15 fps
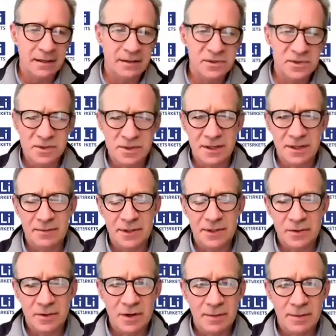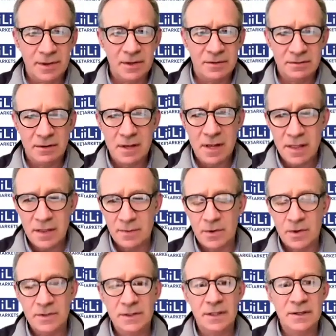usually we talk about lithium
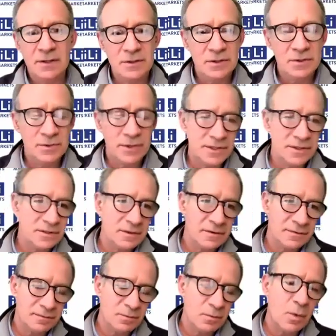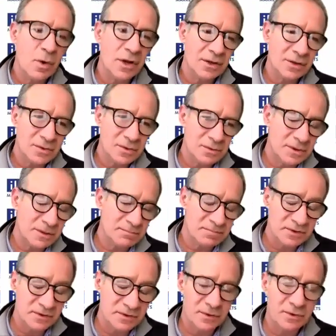oxide concentrations of 1 to
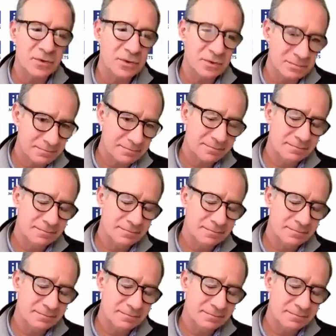1.4